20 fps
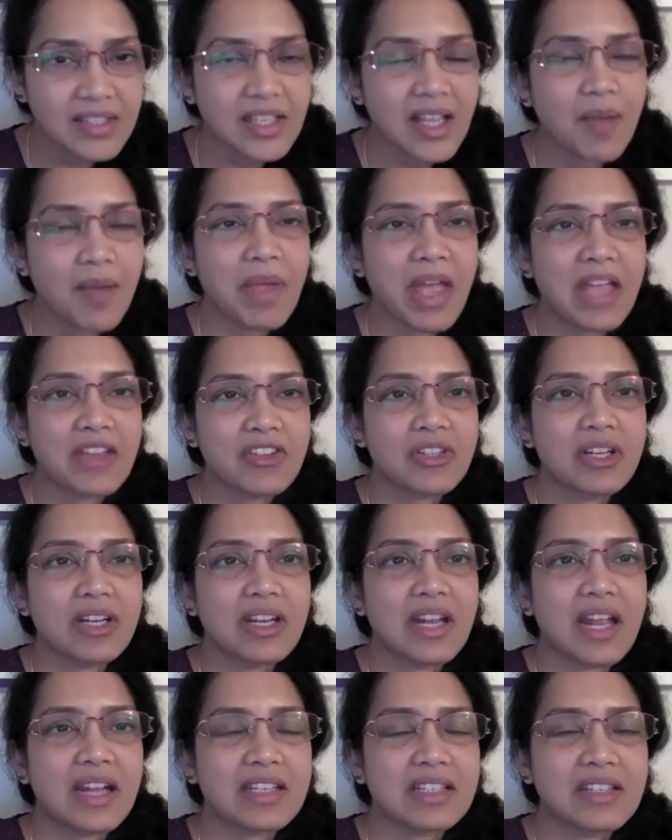
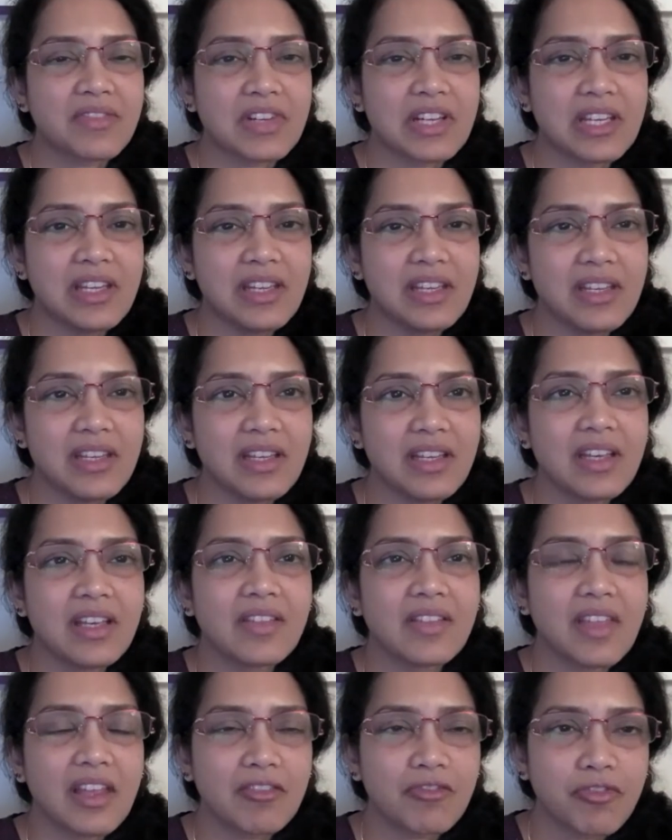compassionate activity
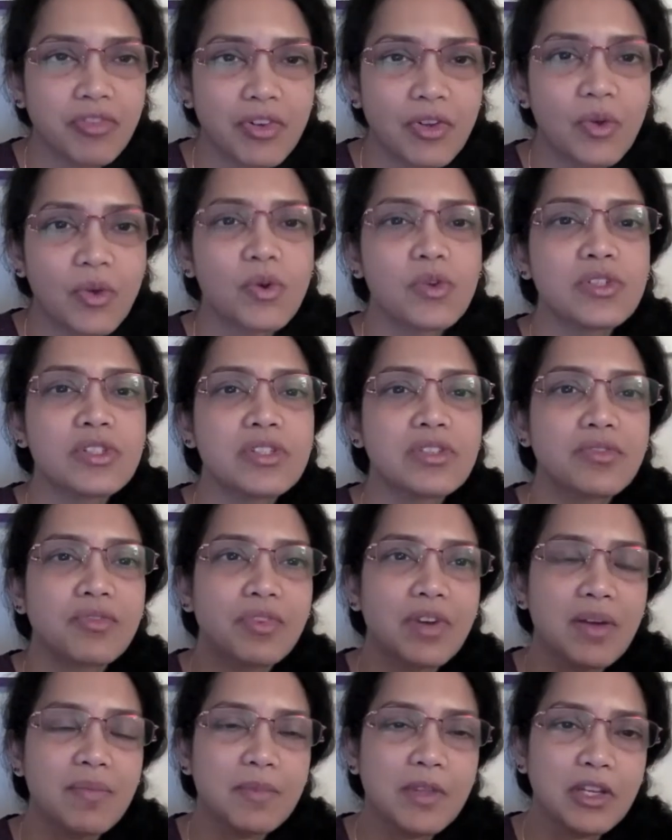that flows
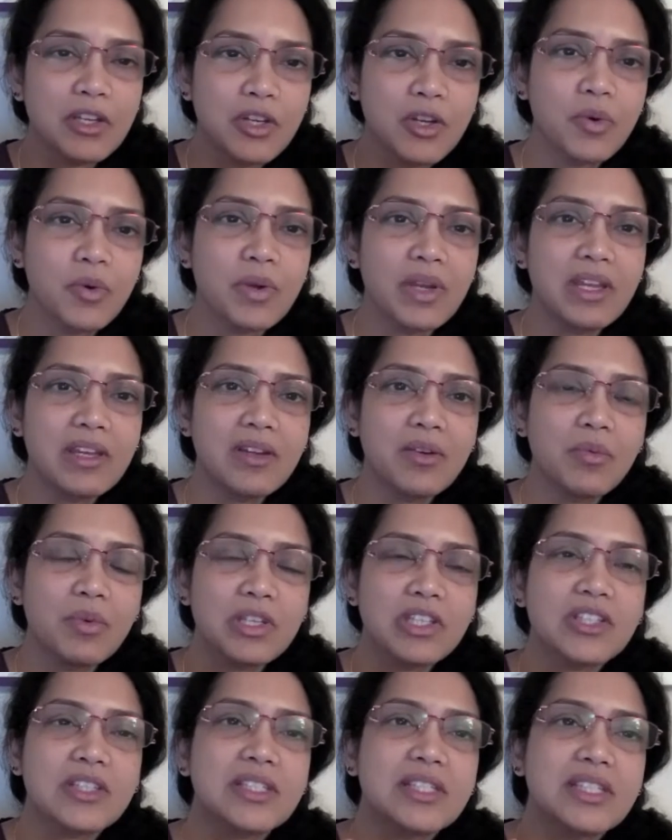from the knowing,
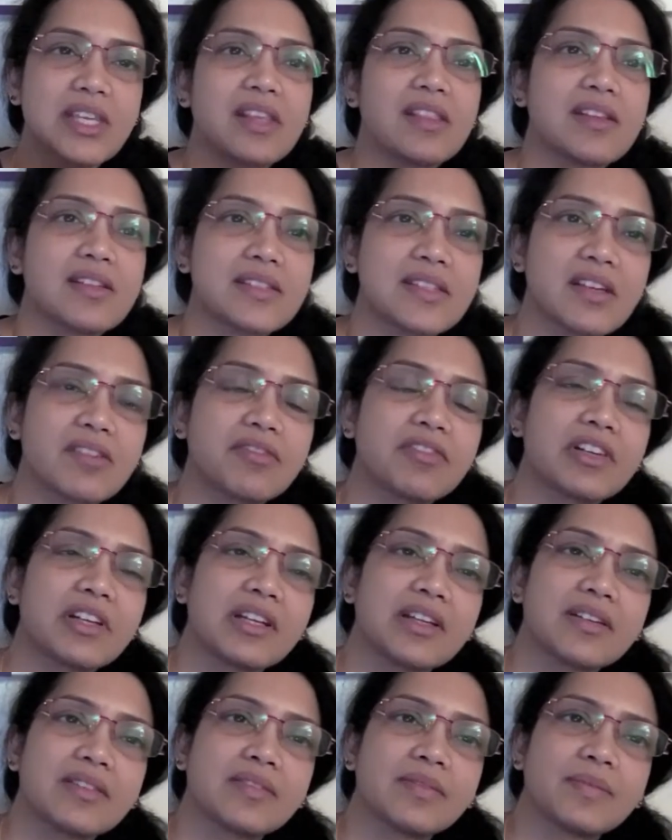which is seeing the
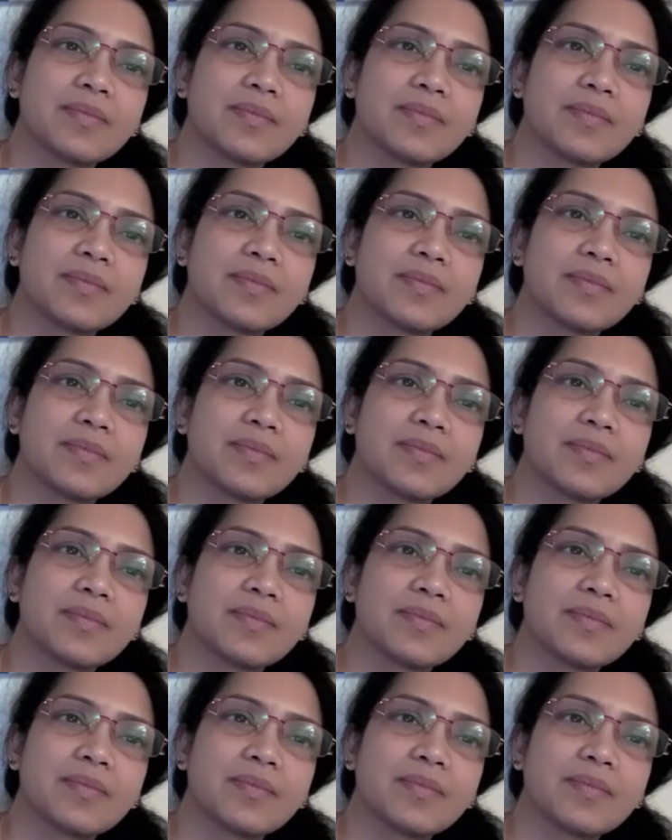suffering.